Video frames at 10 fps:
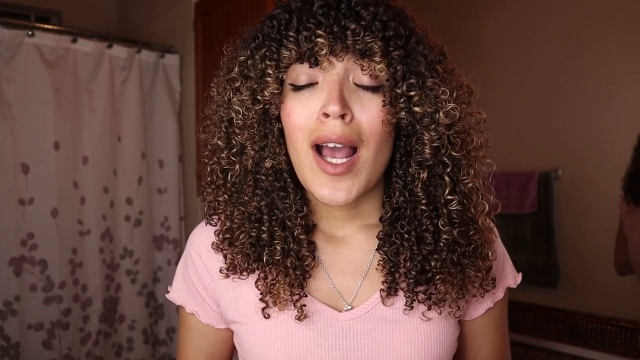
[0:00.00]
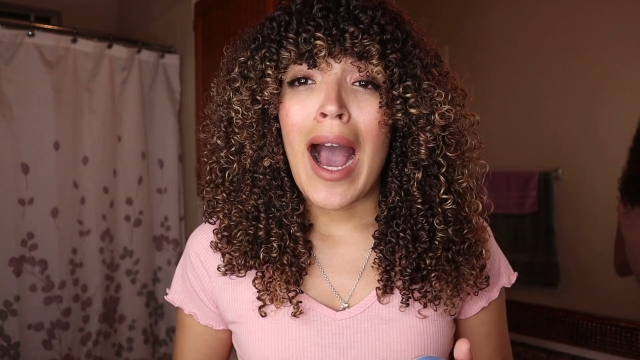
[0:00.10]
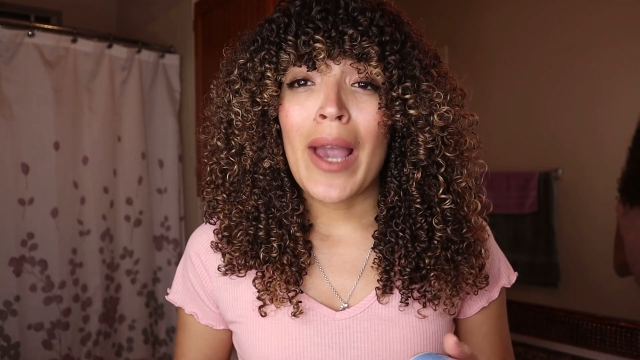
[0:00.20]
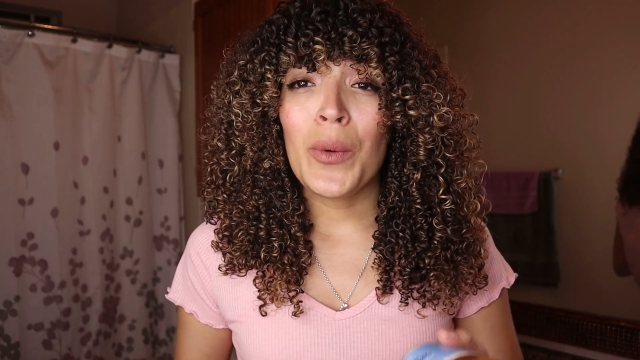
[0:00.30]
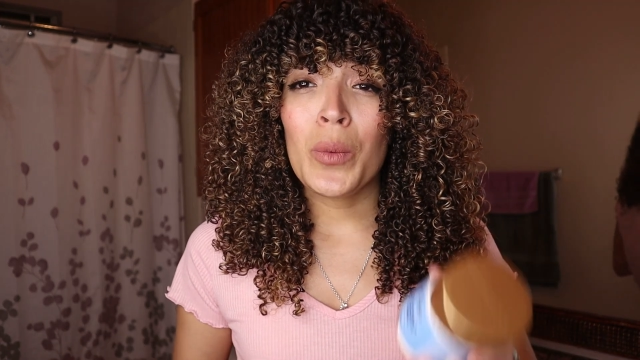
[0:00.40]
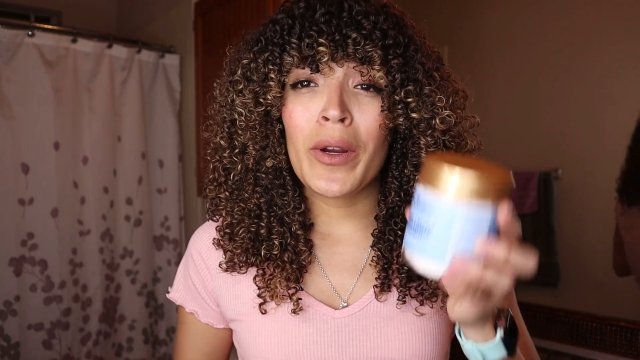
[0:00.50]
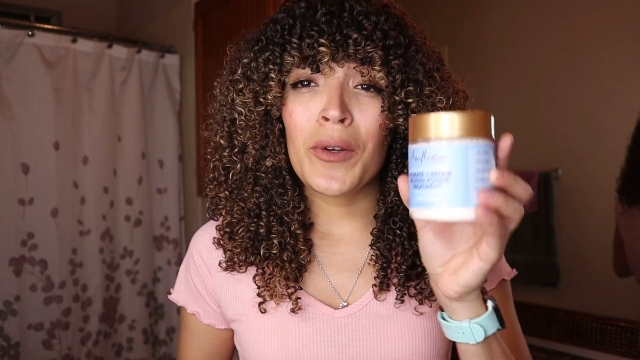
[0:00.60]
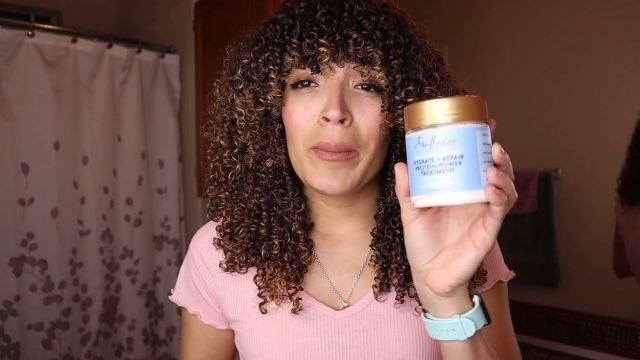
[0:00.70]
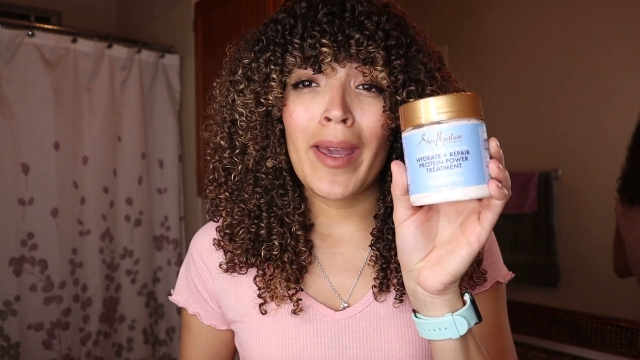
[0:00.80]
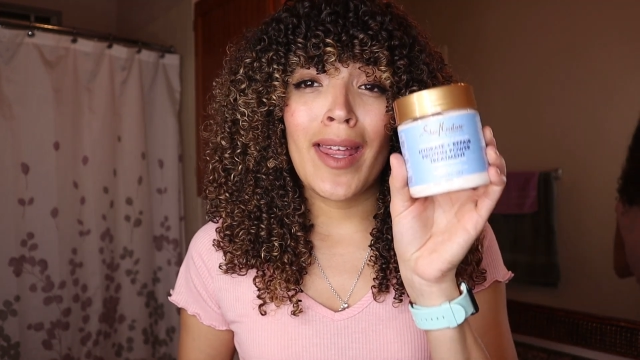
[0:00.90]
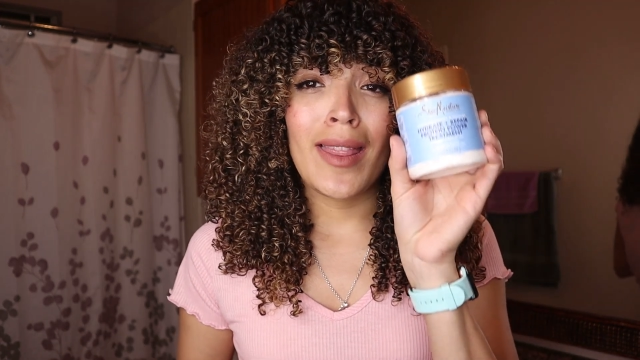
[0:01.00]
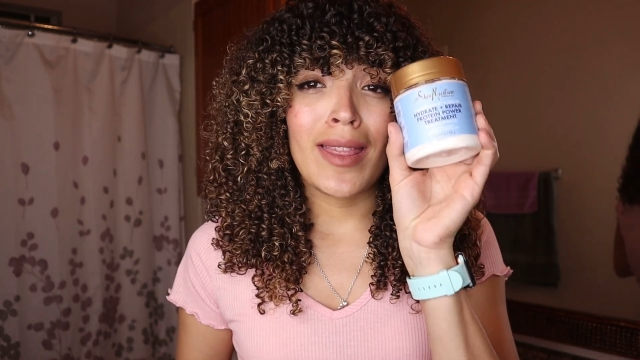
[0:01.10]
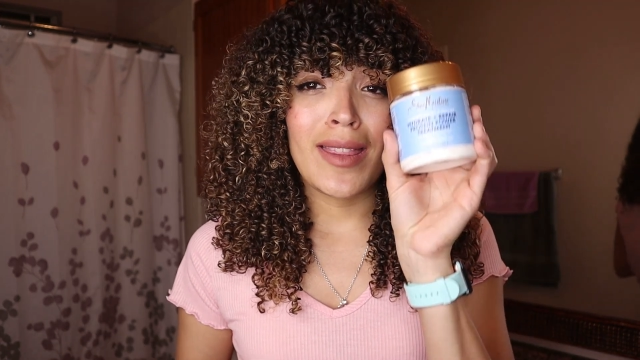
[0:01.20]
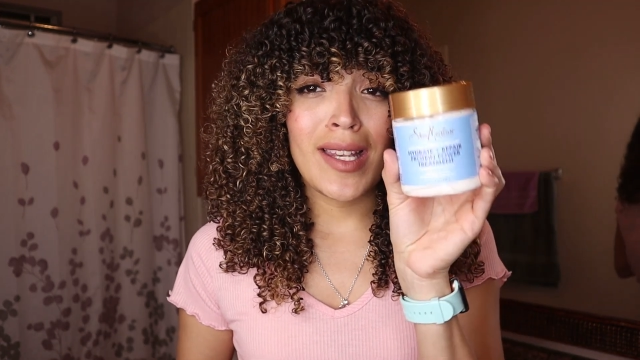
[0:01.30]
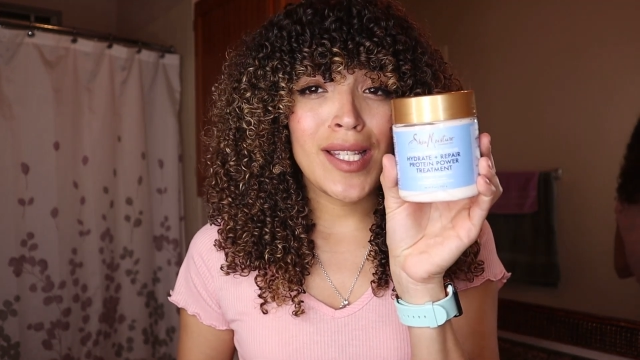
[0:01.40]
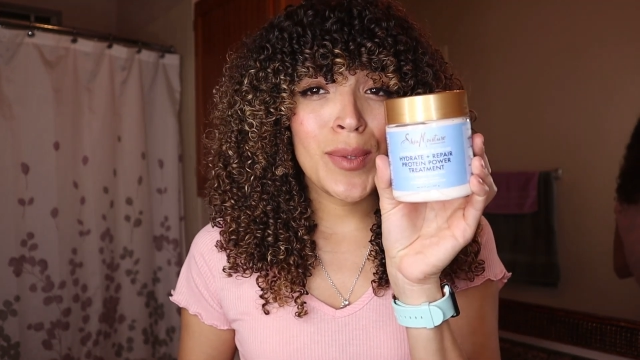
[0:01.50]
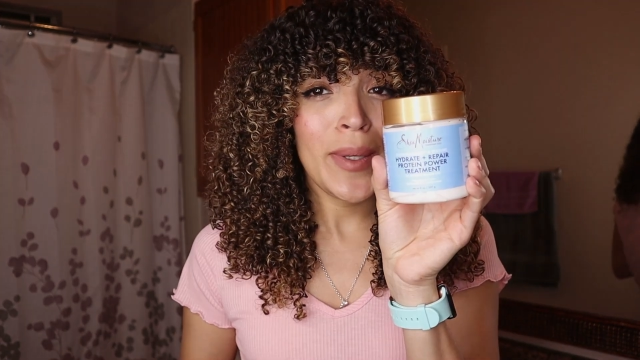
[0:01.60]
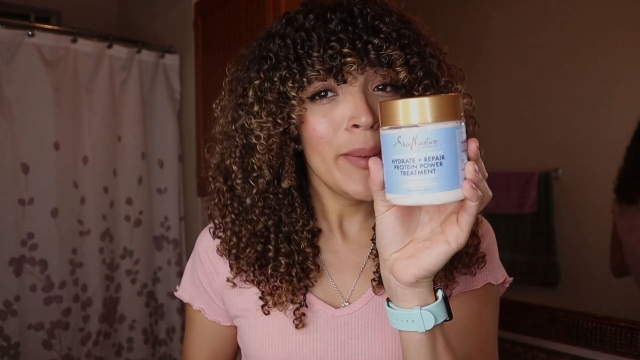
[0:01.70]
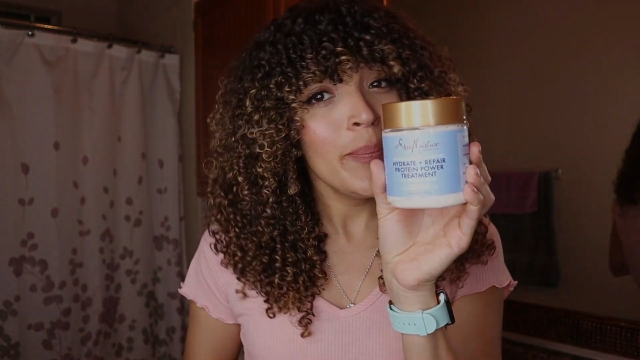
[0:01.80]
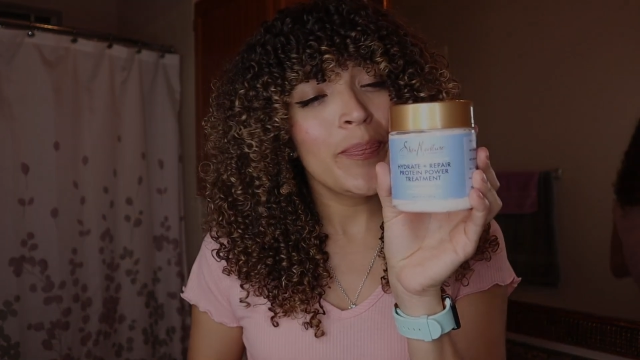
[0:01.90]
I will recommend this
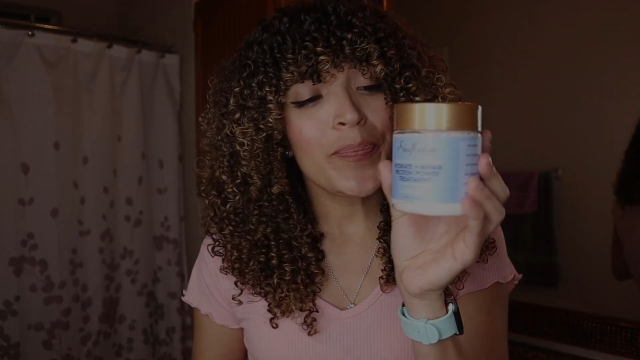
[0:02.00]
one.